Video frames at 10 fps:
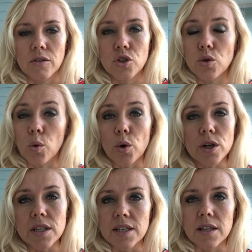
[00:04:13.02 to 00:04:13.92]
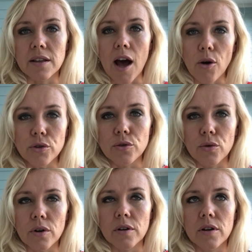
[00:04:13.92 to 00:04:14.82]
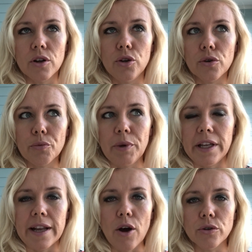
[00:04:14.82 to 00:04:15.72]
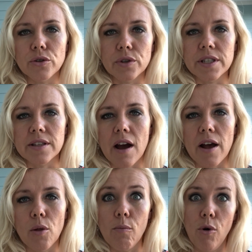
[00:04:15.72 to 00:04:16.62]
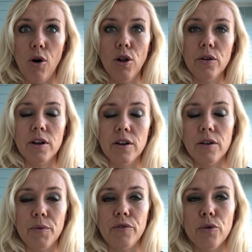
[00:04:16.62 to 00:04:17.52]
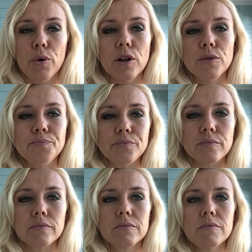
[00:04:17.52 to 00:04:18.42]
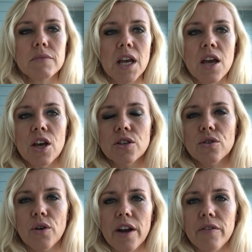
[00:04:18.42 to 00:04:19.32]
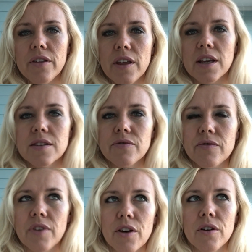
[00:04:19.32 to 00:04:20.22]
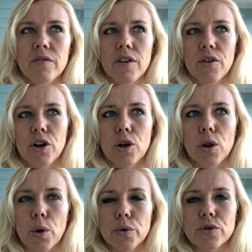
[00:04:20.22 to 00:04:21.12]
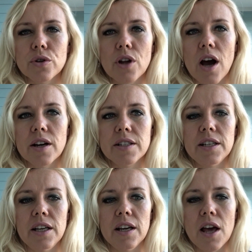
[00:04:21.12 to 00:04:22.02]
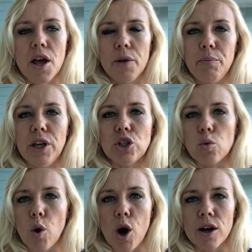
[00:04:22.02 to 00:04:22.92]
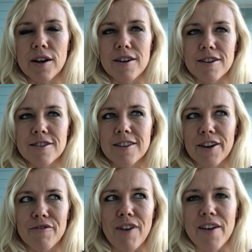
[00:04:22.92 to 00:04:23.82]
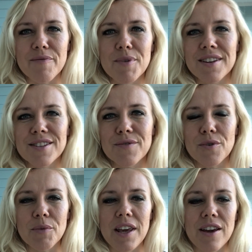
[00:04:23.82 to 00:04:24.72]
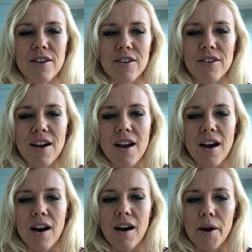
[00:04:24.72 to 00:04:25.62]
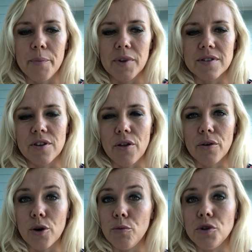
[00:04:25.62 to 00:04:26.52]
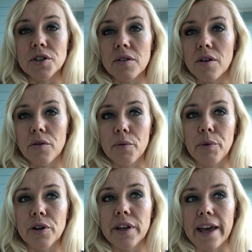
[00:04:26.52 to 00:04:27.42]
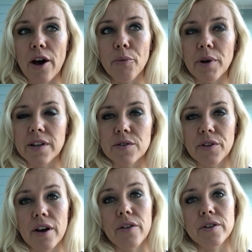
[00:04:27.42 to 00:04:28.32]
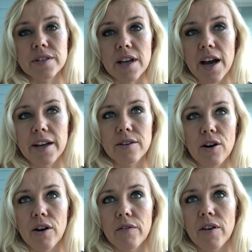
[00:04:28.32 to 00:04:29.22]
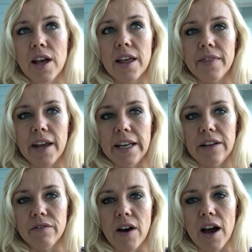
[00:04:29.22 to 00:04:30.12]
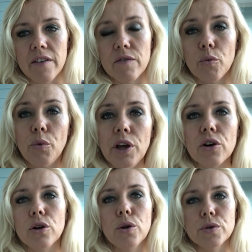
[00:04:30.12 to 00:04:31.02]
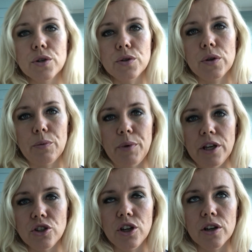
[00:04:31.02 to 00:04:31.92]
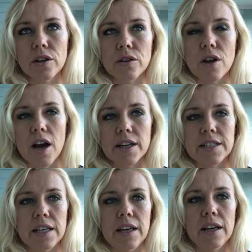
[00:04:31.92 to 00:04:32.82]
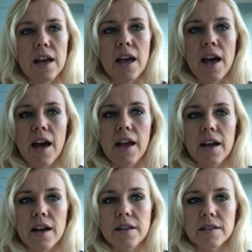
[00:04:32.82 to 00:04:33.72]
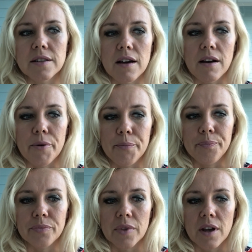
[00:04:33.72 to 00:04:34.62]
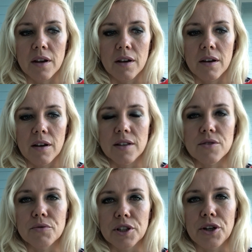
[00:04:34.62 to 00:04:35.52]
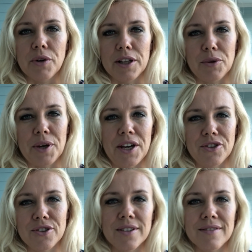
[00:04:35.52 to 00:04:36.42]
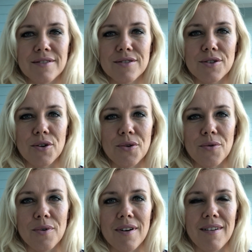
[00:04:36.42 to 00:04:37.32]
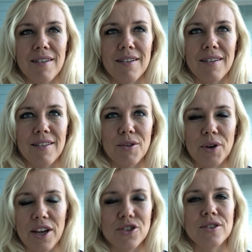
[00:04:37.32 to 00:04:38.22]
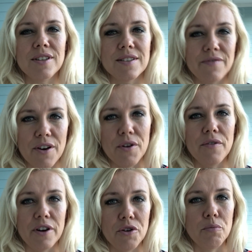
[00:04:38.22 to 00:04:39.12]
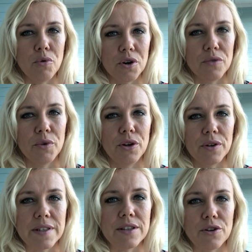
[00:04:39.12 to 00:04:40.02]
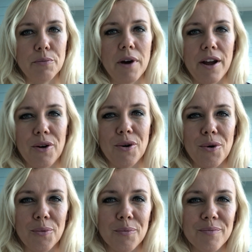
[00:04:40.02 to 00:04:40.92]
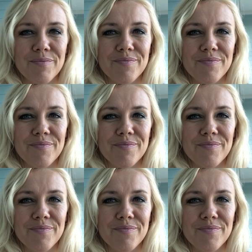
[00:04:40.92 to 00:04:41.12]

stores. It's an outdoor, European outdoor style mall, uh, if you will. So everything is very, very close to Nocatee. Beach Walk is like five minutes from here. Um, it's another community that they're building out, but it's on the other side of 95. We are closer to the beach here at Nocatee, and um, it's a really great location. So location is very, very important when you consider buying a home.